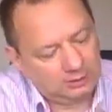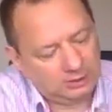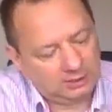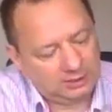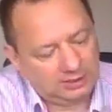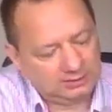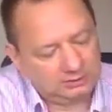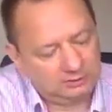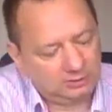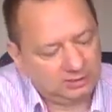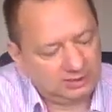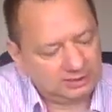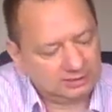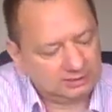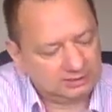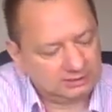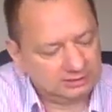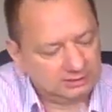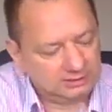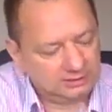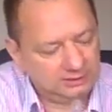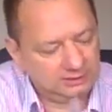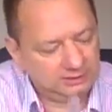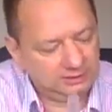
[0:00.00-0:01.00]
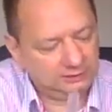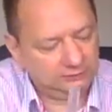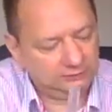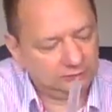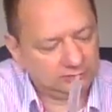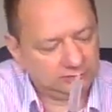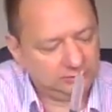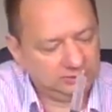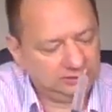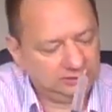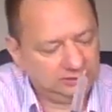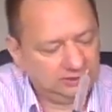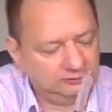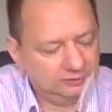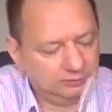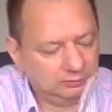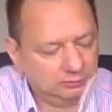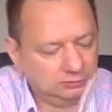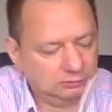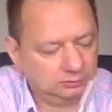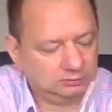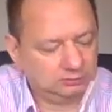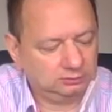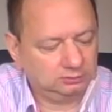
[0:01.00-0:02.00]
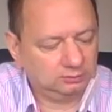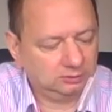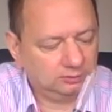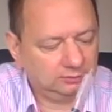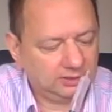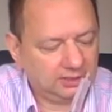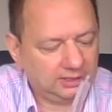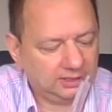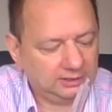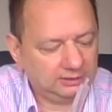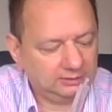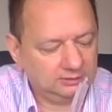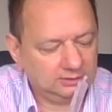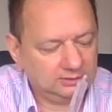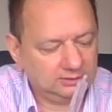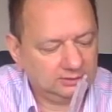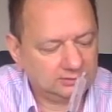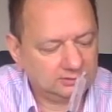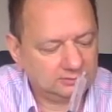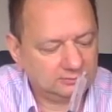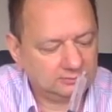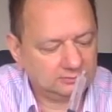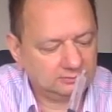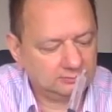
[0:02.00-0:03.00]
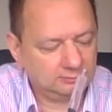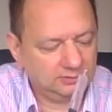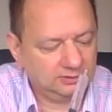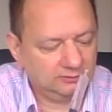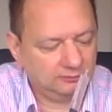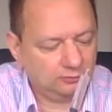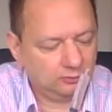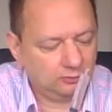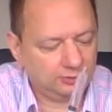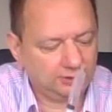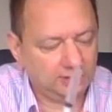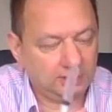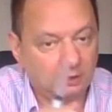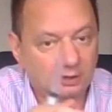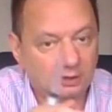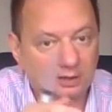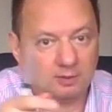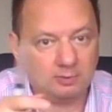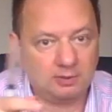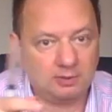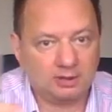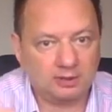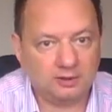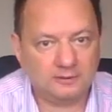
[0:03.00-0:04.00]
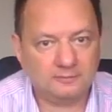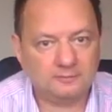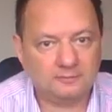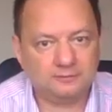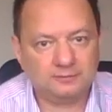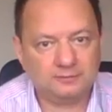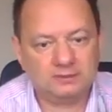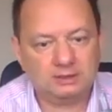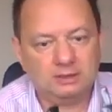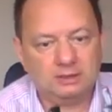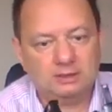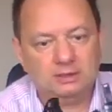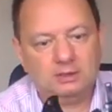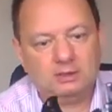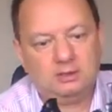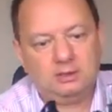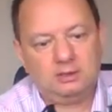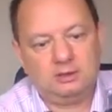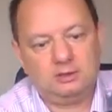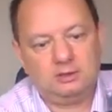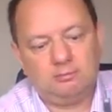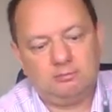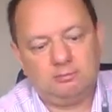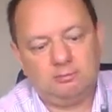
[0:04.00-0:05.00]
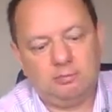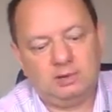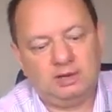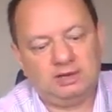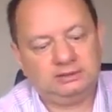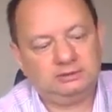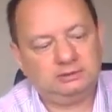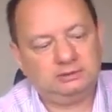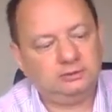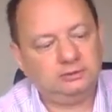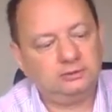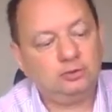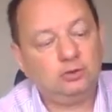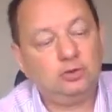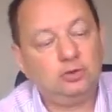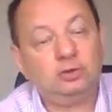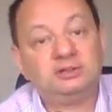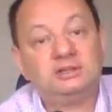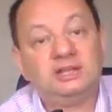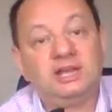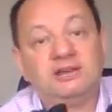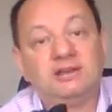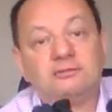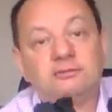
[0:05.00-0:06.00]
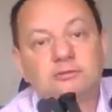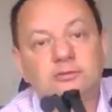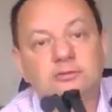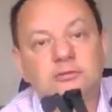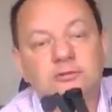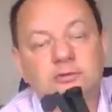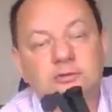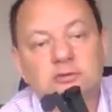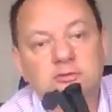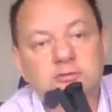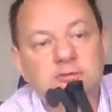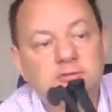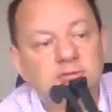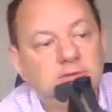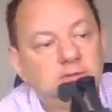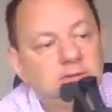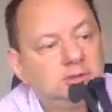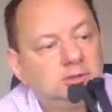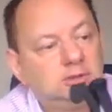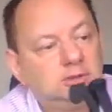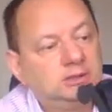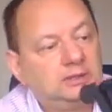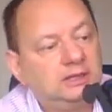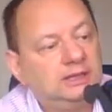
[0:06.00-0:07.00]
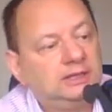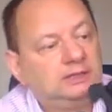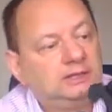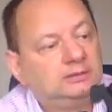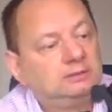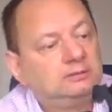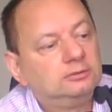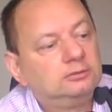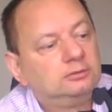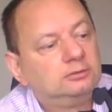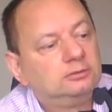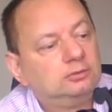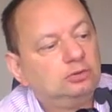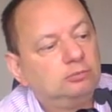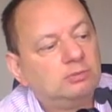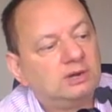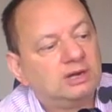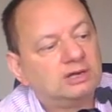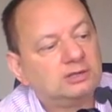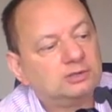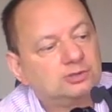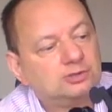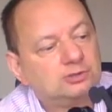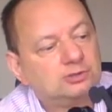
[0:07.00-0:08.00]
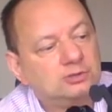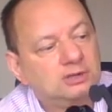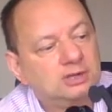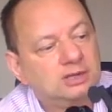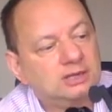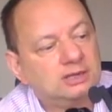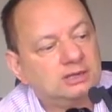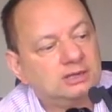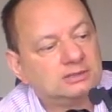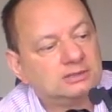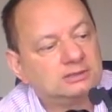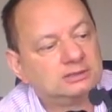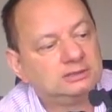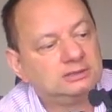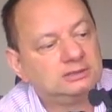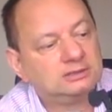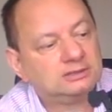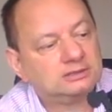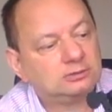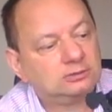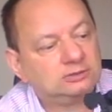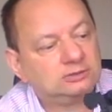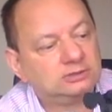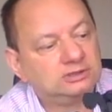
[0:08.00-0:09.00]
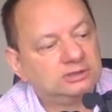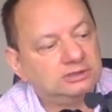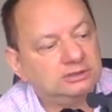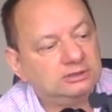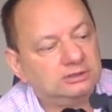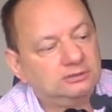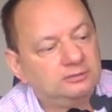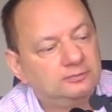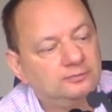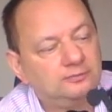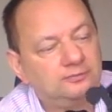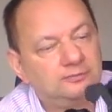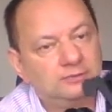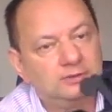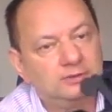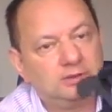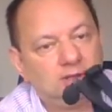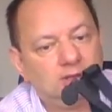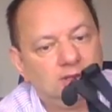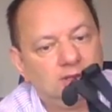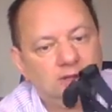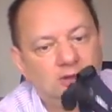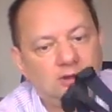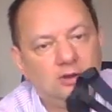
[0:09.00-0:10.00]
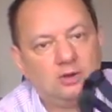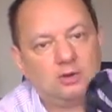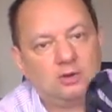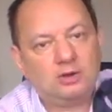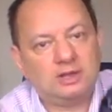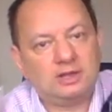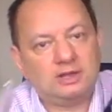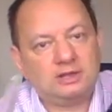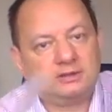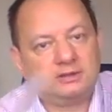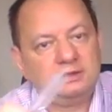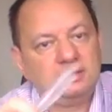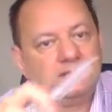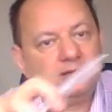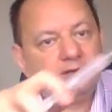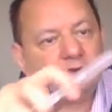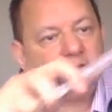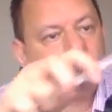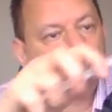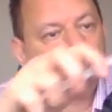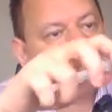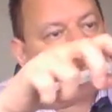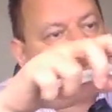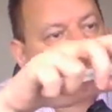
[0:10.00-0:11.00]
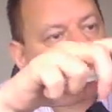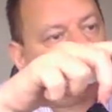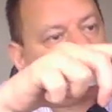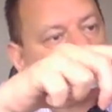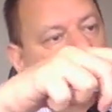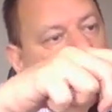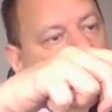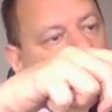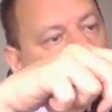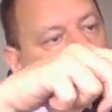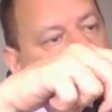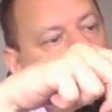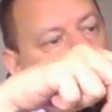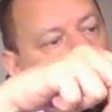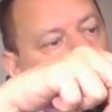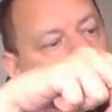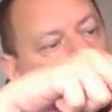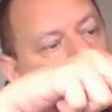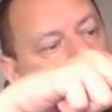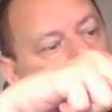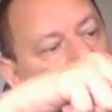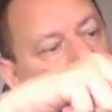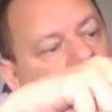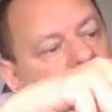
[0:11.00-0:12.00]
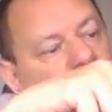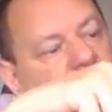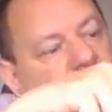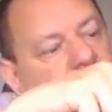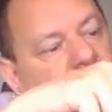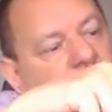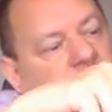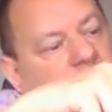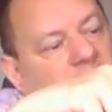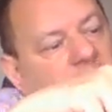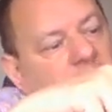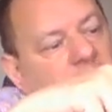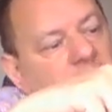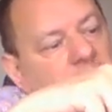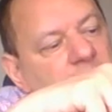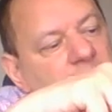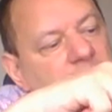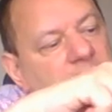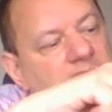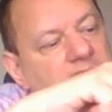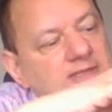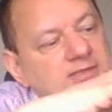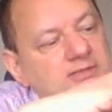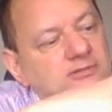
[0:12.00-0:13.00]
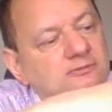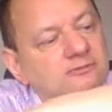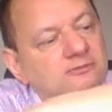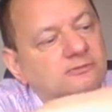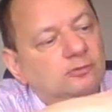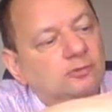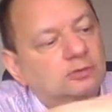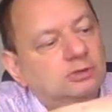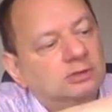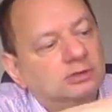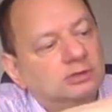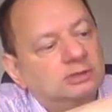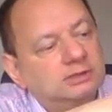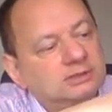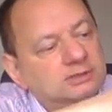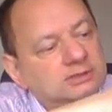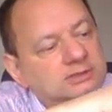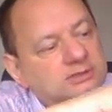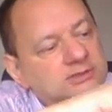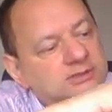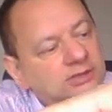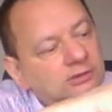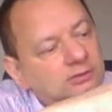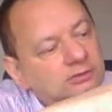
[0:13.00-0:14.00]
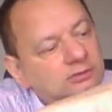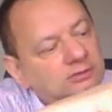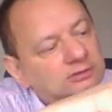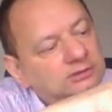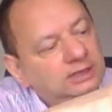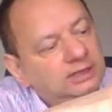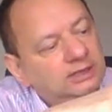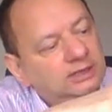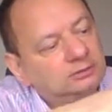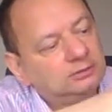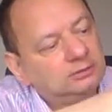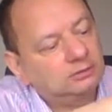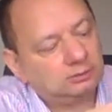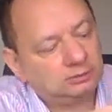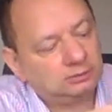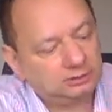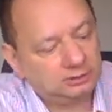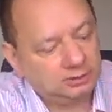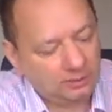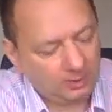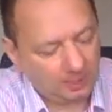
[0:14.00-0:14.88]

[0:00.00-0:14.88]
As you can see, it was a bit difficult to apply this before the camera, but you don't have to add too much gas, it is not needed. Okay, then you repeat the same task for the second electrode,